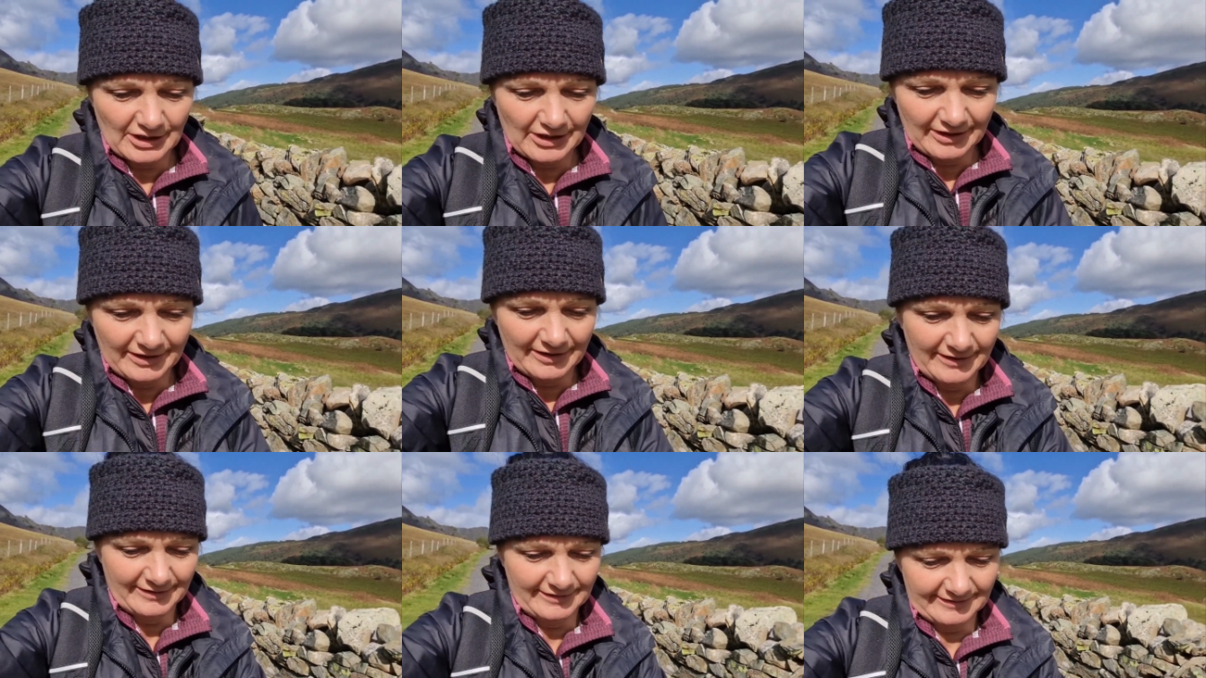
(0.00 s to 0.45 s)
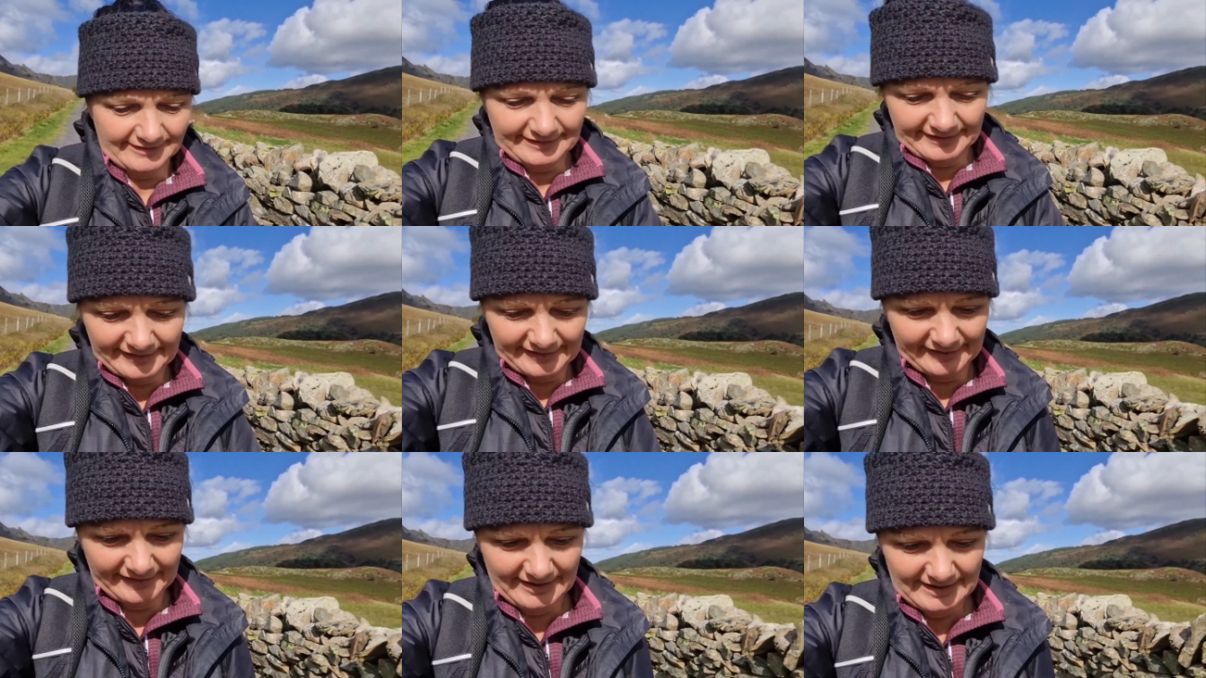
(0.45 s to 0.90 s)

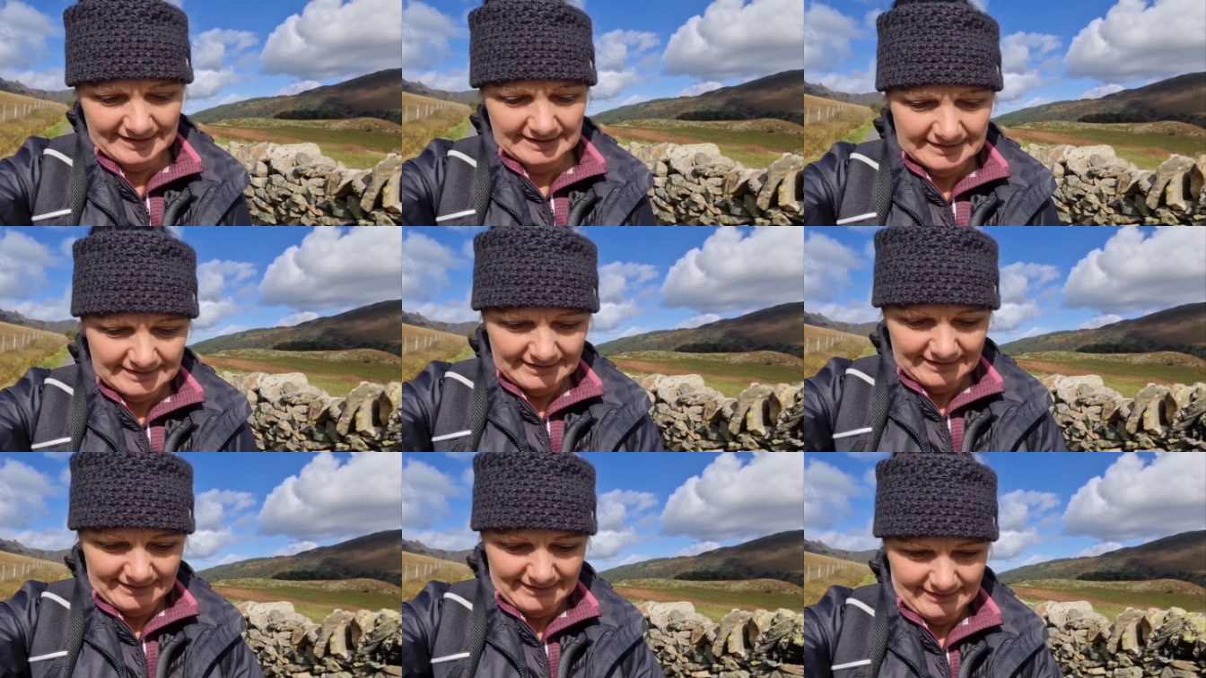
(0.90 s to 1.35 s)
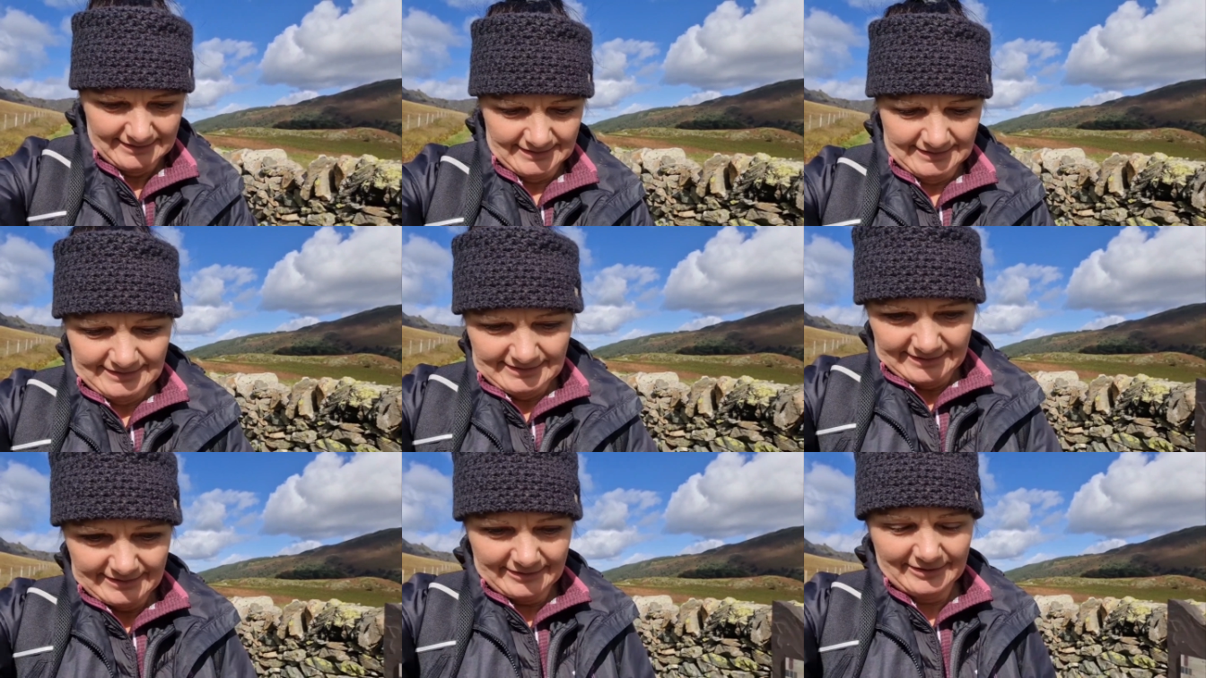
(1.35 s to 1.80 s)
carts.
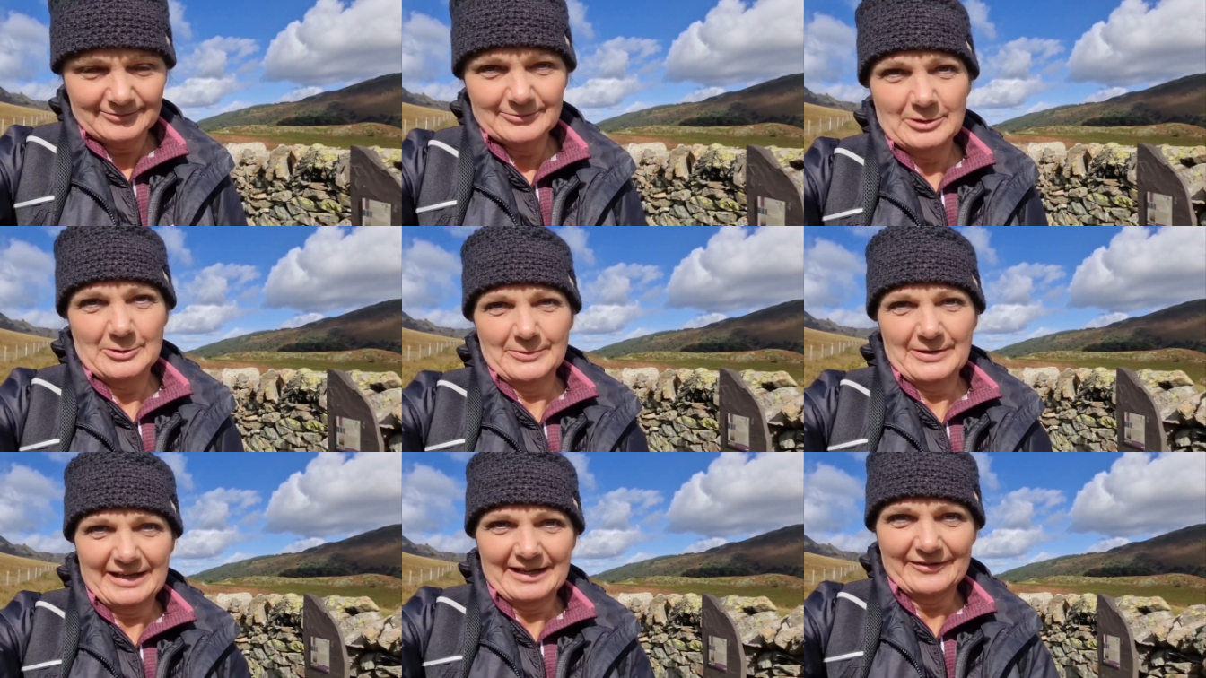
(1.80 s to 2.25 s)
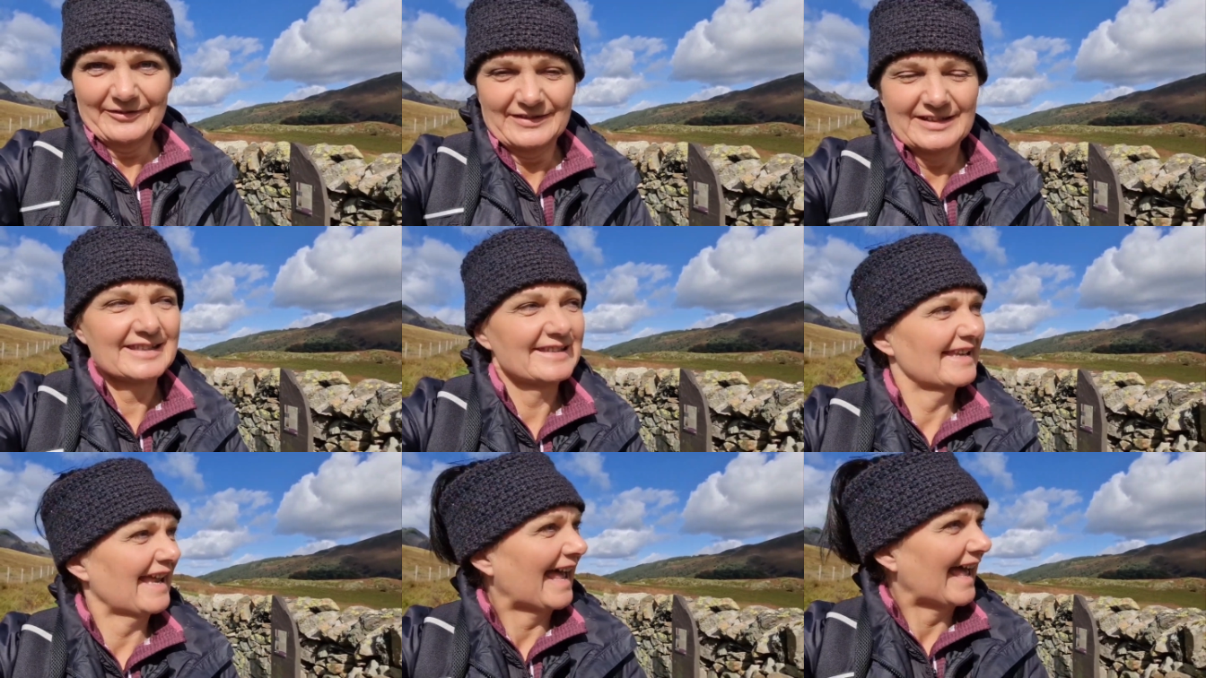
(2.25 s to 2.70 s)
Not what we
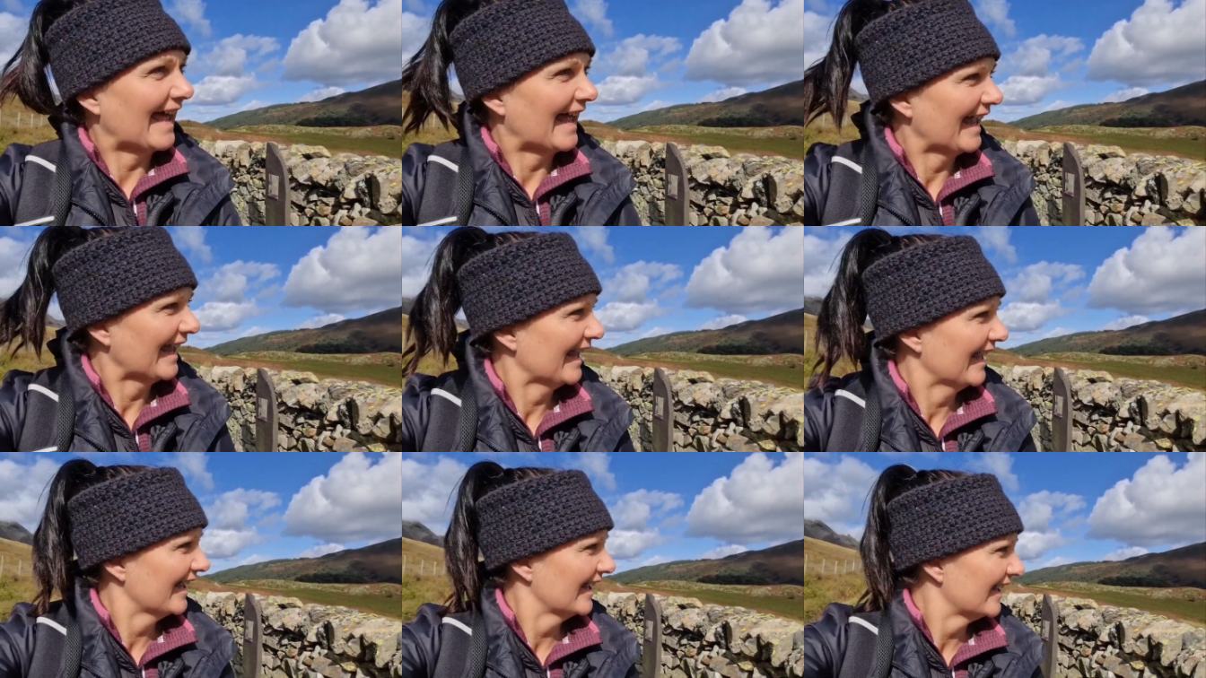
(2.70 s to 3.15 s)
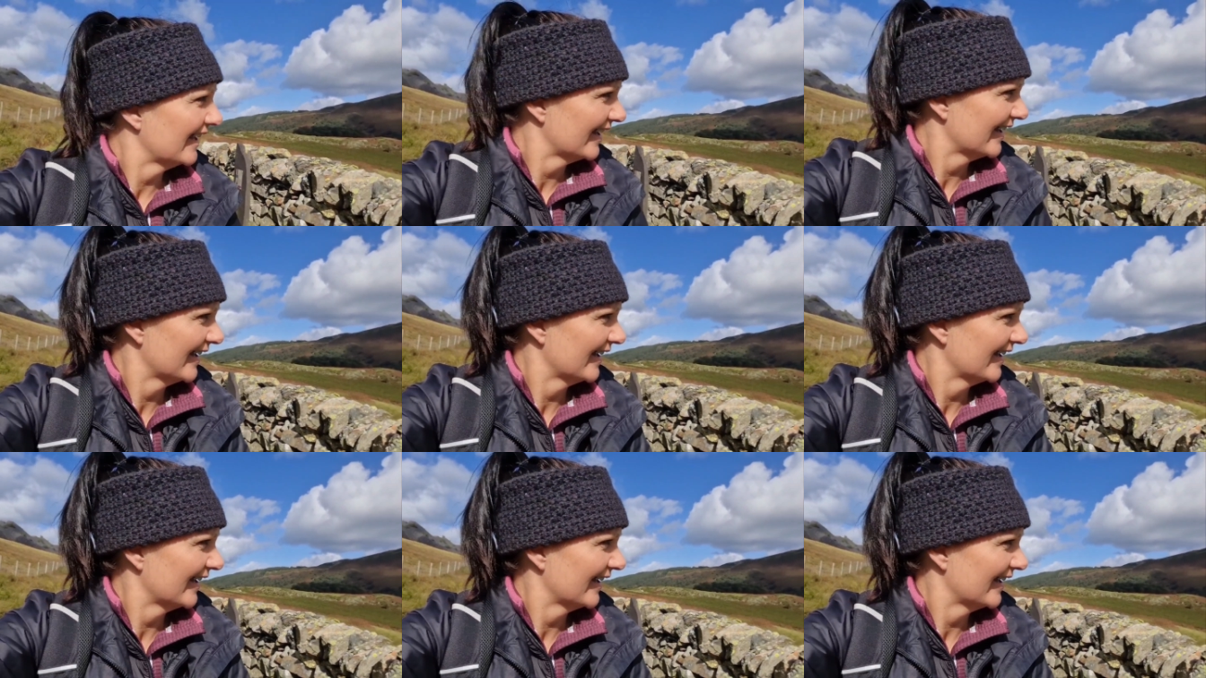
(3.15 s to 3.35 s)
have today.